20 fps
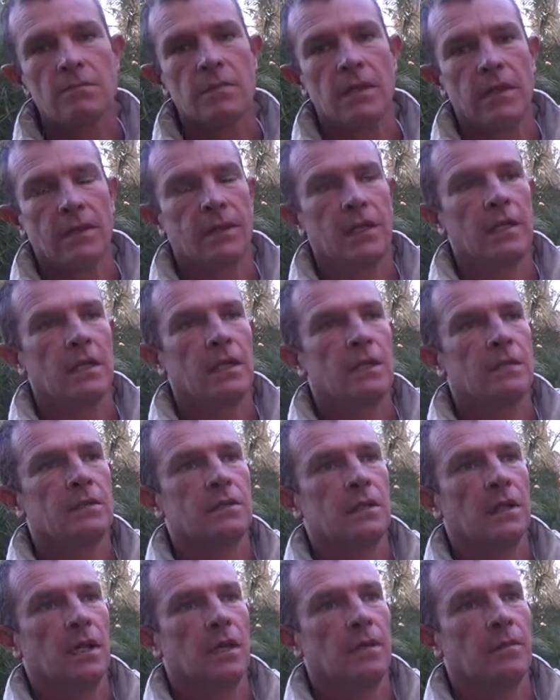The thing
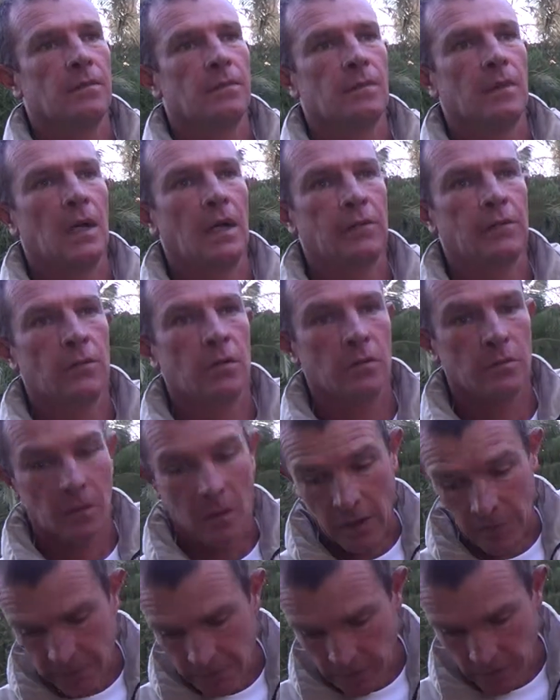is, I've got
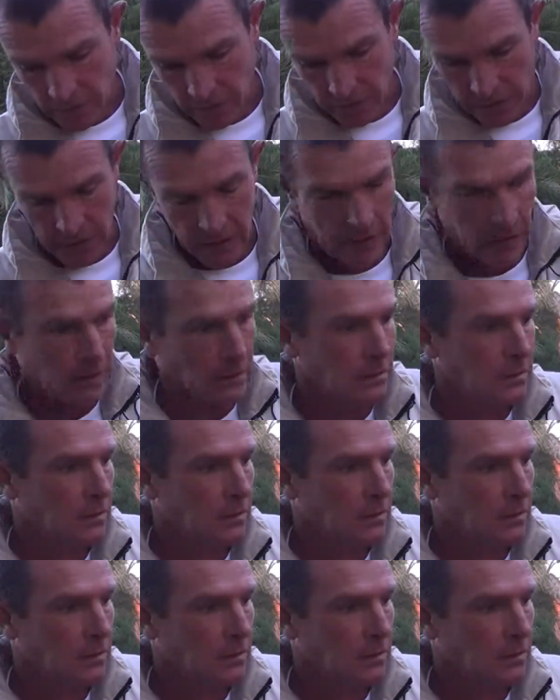my phone here.